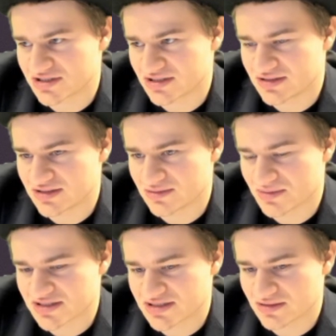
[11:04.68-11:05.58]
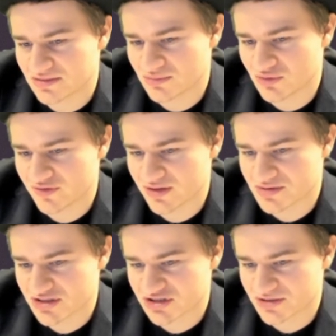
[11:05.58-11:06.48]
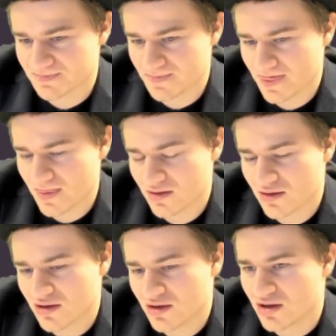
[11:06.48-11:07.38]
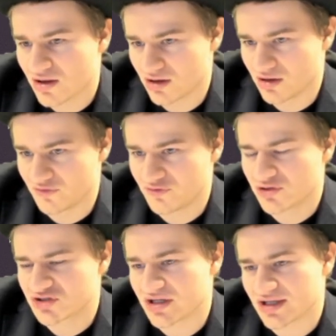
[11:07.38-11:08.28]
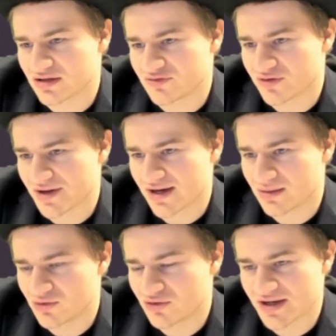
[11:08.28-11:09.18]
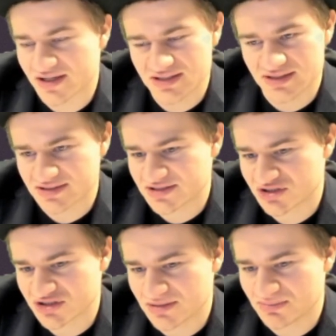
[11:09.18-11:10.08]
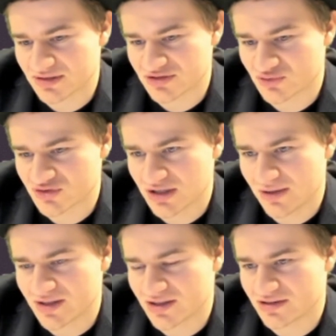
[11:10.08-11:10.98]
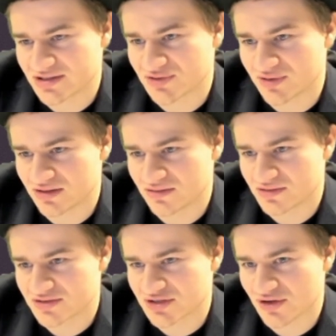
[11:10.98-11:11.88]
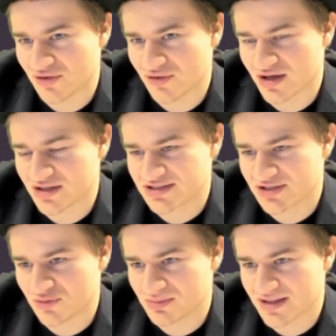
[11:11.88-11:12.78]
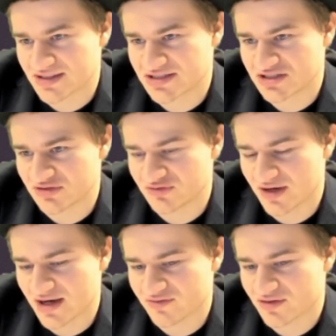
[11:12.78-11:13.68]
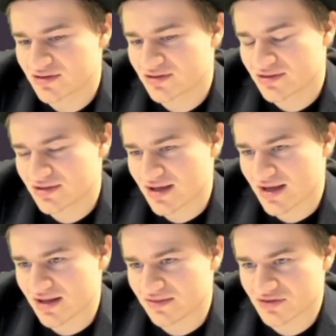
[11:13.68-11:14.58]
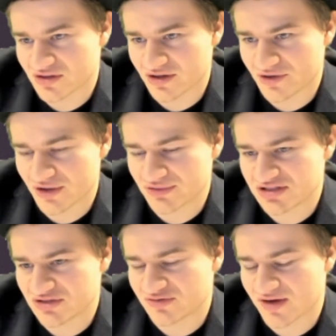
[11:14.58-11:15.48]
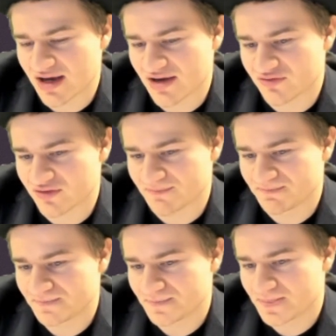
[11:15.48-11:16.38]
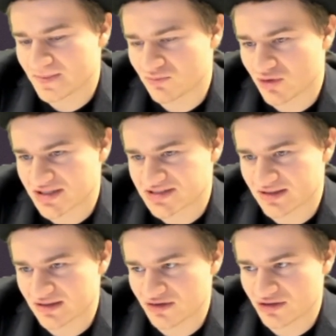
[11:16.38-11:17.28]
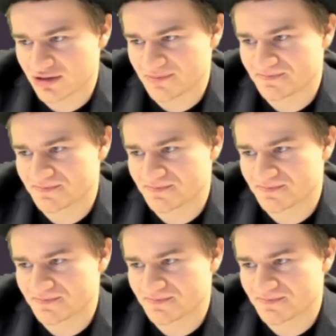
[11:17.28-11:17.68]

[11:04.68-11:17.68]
indeed the best move in the position. Unfortunately for Nakamura, he is simply too slow here, so plays g5. And there are no g5 breaks any longer.